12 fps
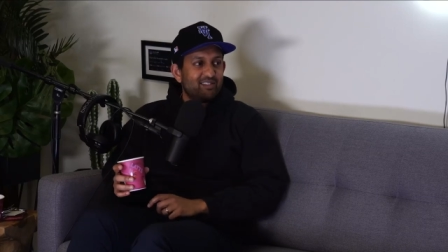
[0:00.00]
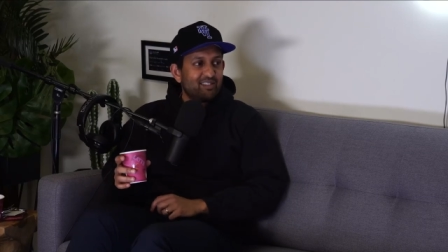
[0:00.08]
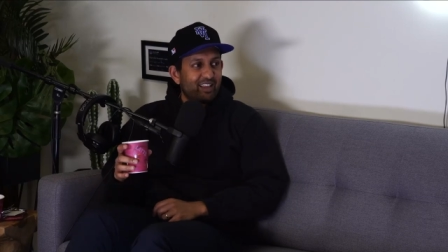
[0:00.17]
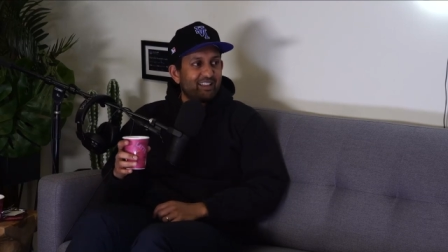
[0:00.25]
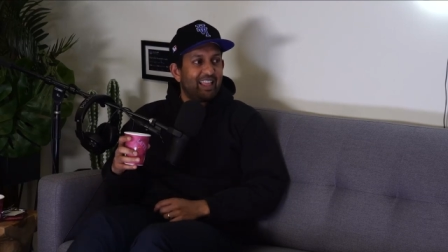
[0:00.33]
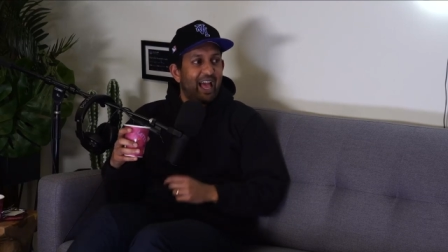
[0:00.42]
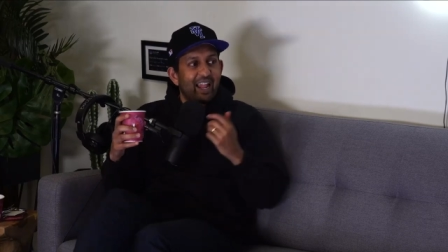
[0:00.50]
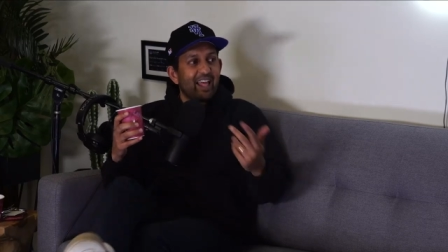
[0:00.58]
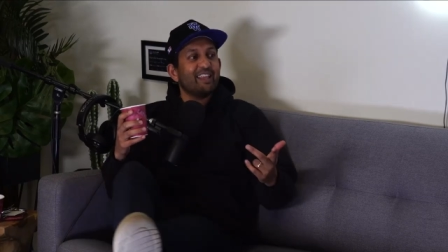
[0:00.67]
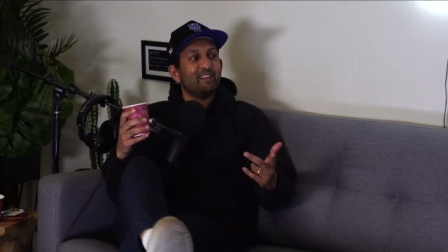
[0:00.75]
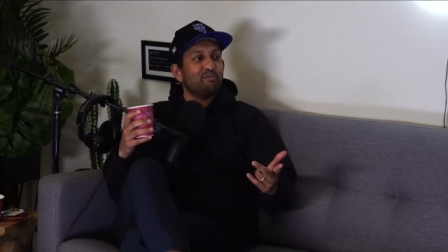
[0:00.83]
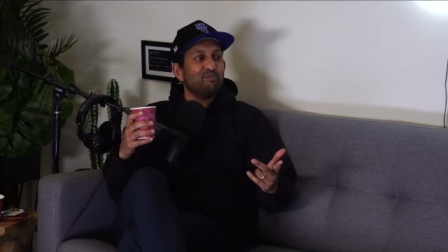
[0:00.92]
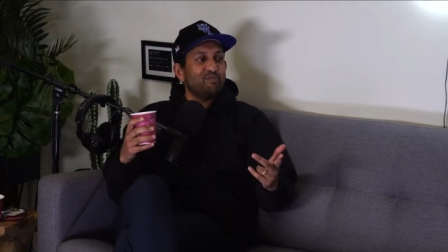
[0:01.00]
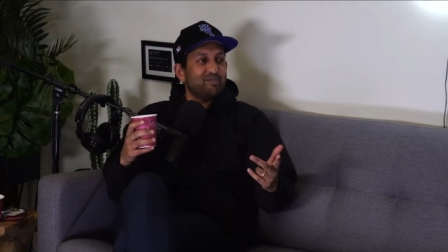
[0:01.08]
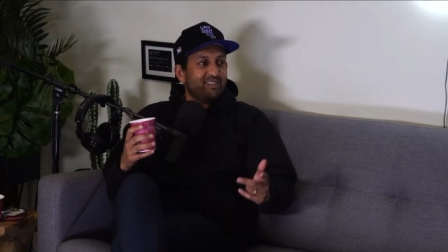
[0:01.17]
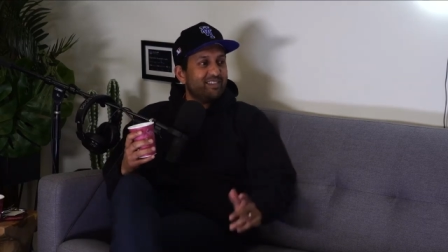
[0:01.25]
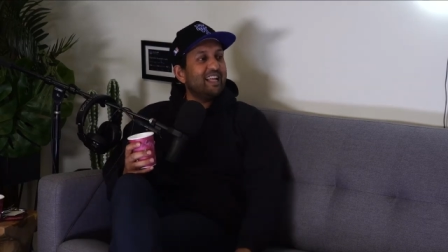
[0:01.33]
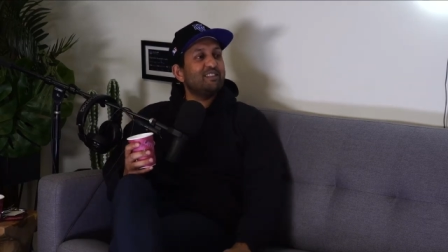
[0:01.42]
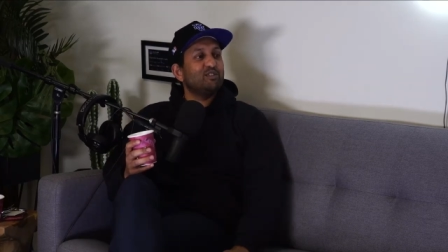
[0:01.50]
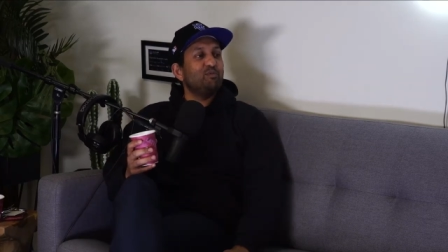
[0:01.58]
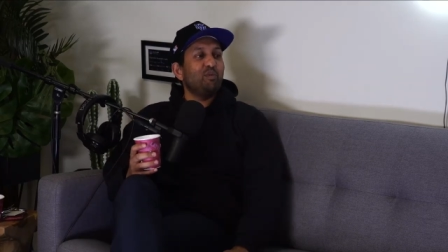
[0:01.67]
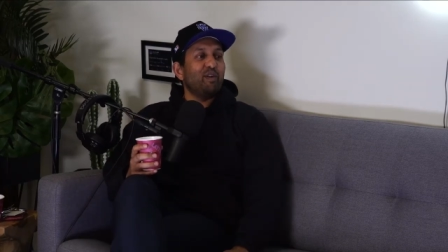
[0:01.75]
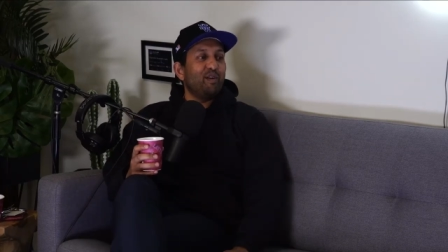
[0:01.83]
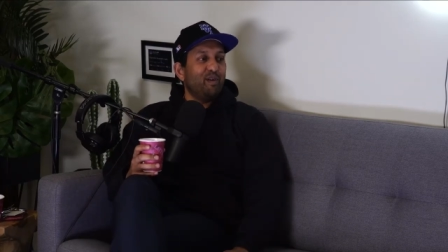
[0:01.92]
You're yeah. like, that I can, that's
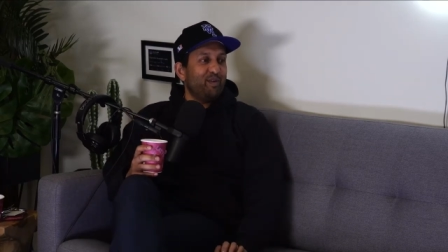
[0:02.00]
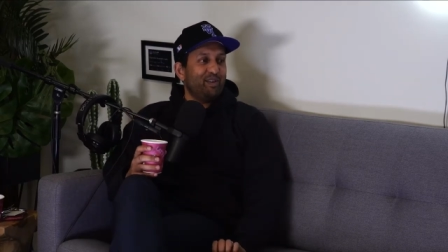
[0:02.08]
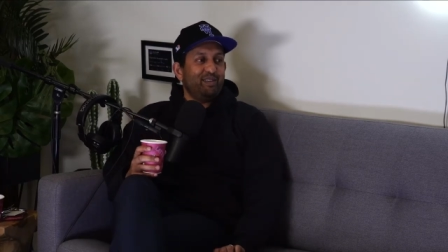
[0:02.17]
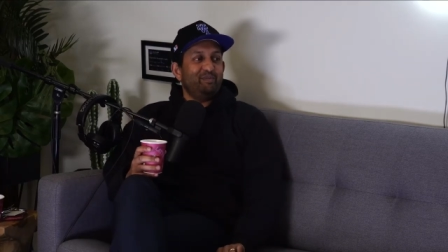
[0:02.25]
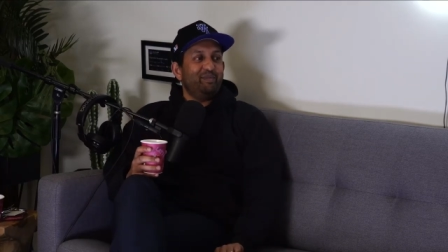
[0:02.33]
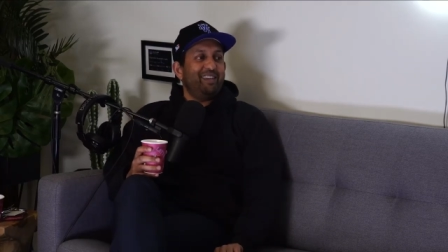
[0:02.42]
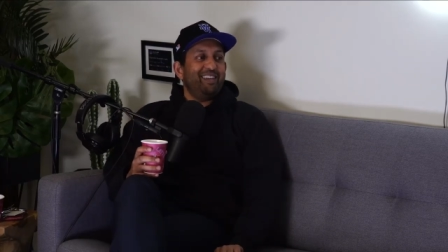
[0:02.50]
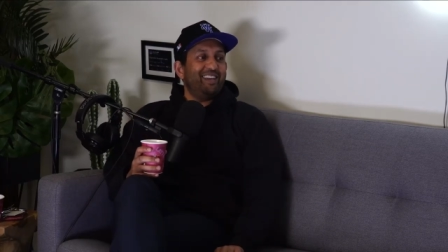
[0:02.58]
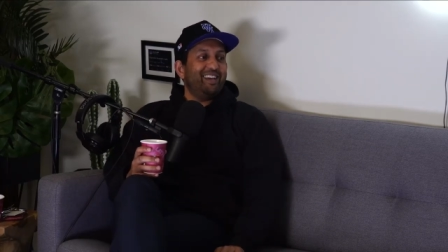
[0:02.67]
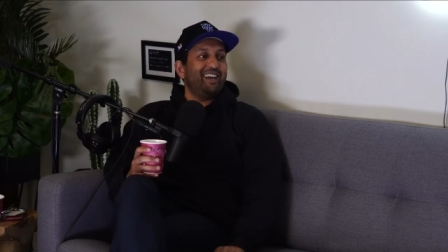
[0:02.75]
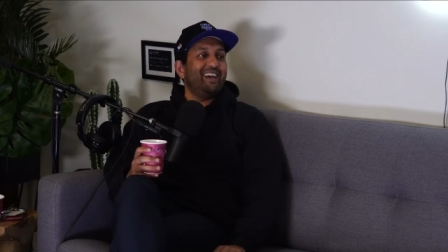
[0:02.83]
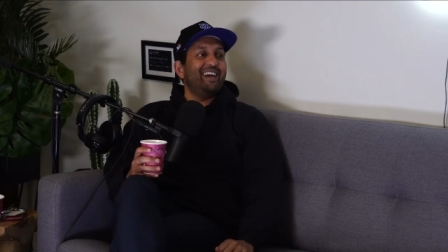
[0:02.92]
superhero me. Yeah, I'd like to